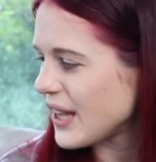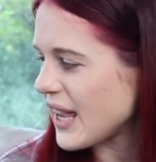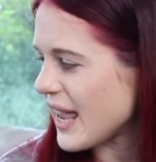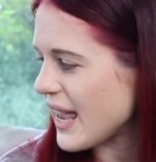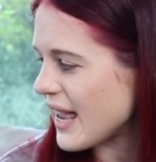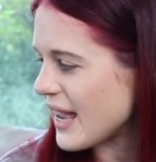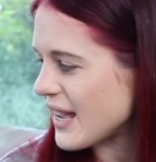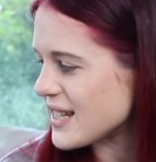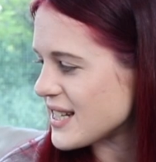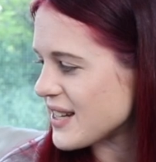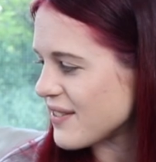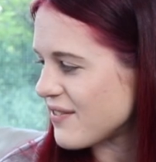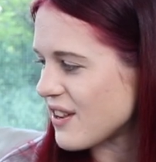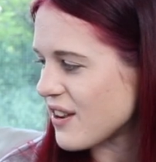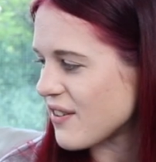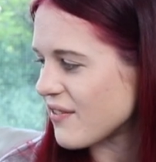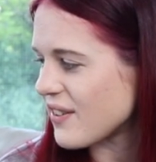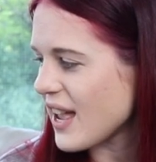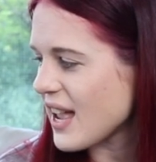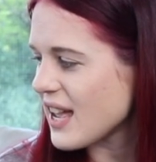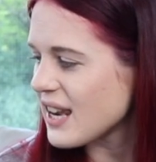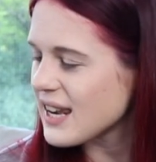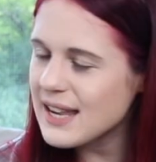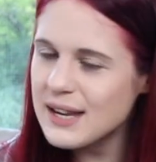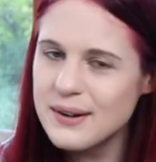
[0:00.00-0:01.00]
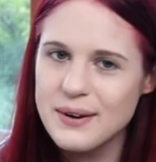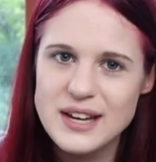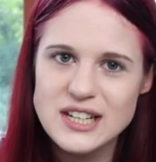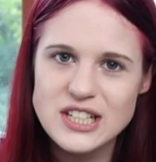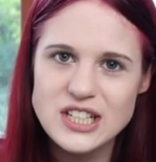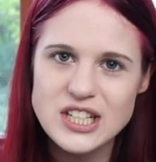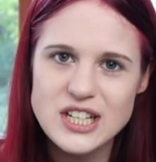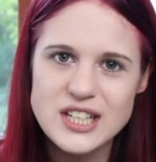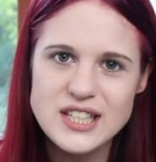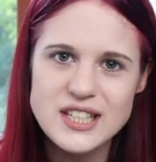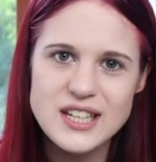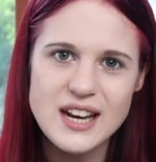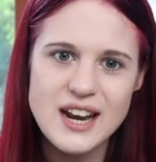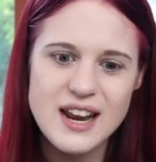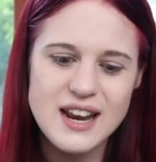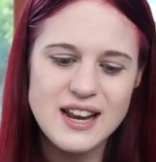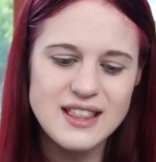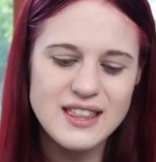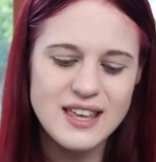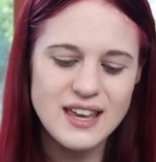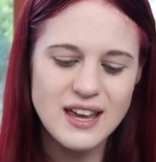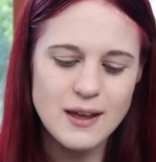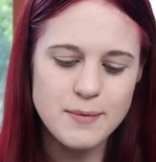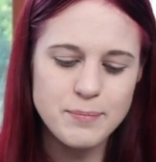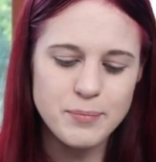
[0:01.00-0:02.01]
and if you have any questions on
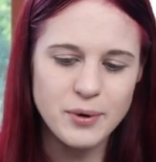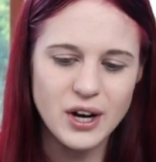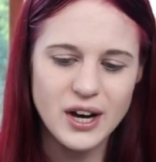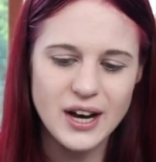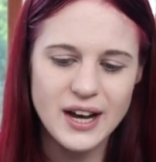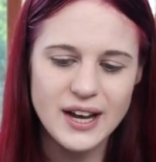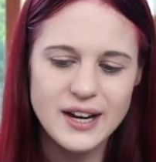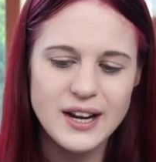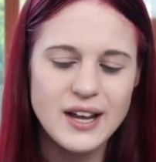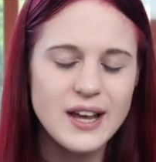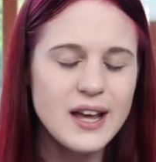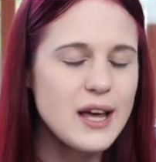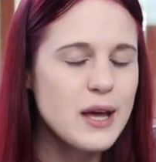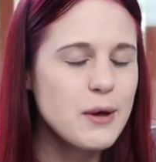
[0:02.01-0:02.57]
anything I bought,